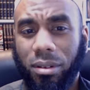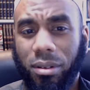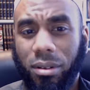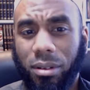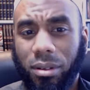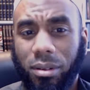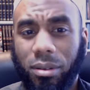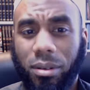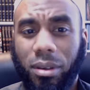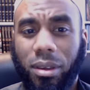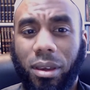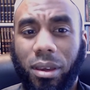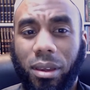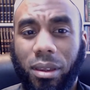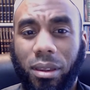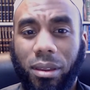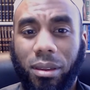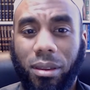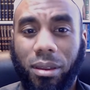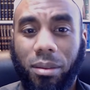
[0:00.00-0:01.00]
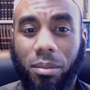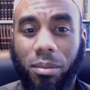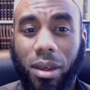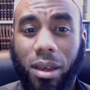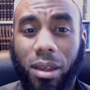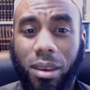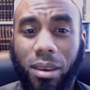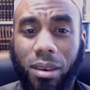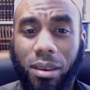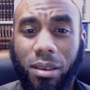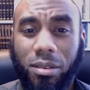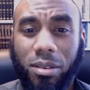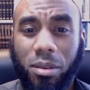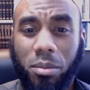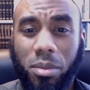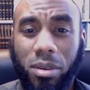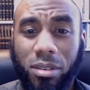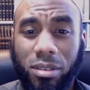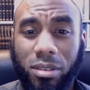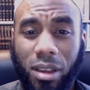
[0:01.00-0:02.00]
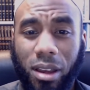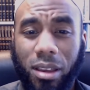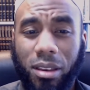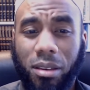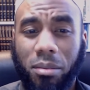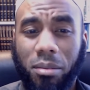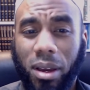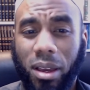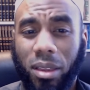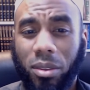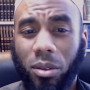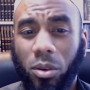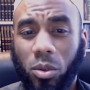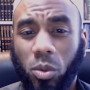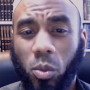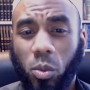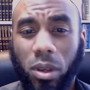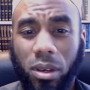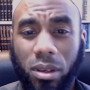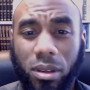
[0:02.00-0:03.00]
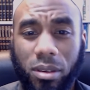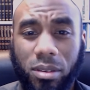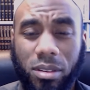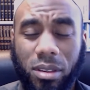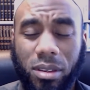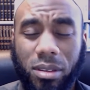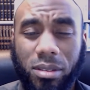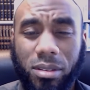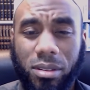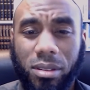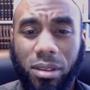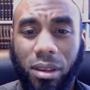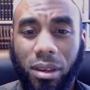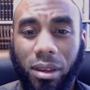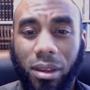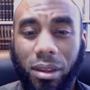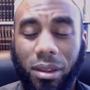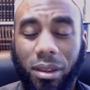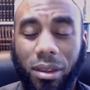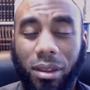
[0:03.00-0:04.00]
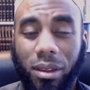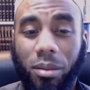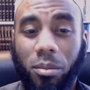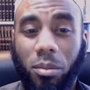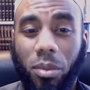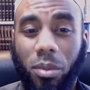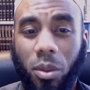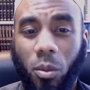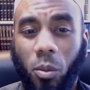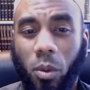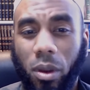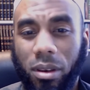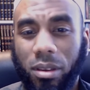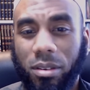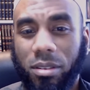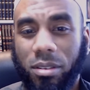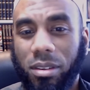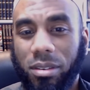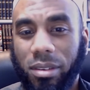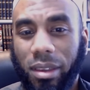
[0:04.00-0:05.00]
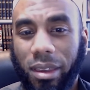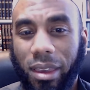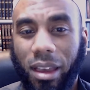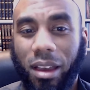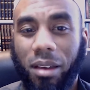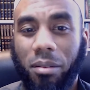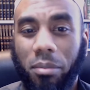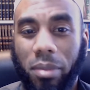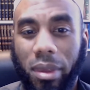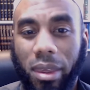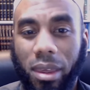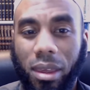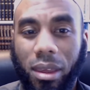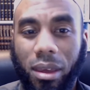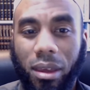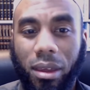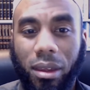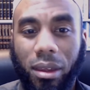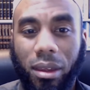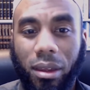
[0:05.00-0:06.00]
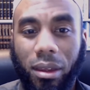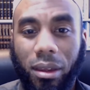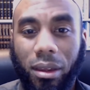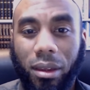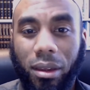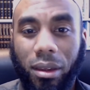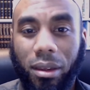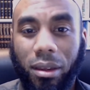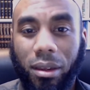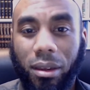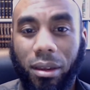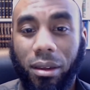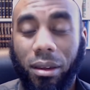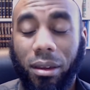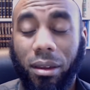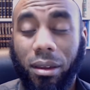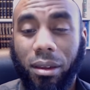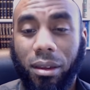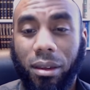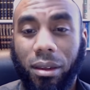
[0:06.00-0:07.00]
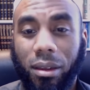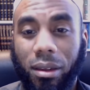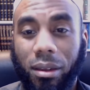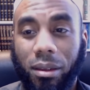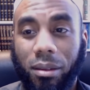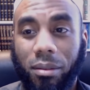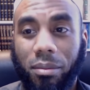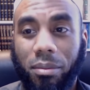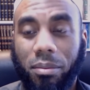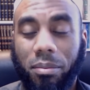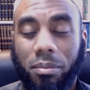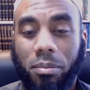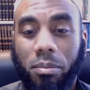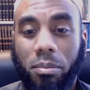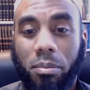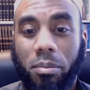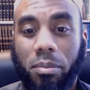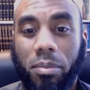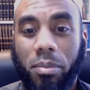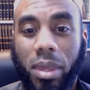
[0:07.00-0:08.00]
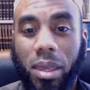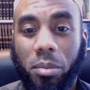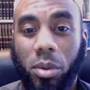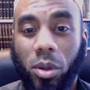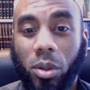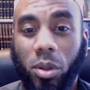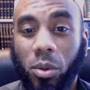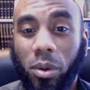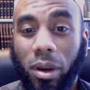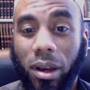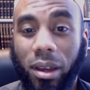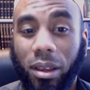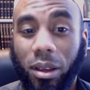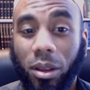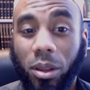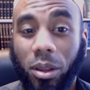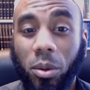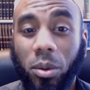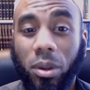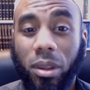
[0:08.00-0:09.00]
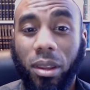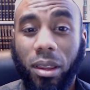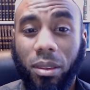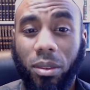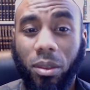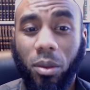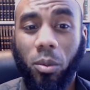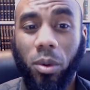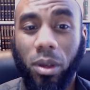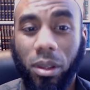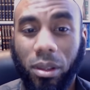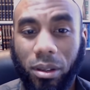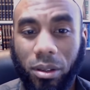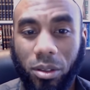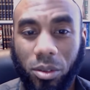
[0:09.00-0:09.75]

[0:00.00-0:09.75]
Okay, and it needs to be signed by those witnesses the witnesses they can't be uh, people who are included in the will as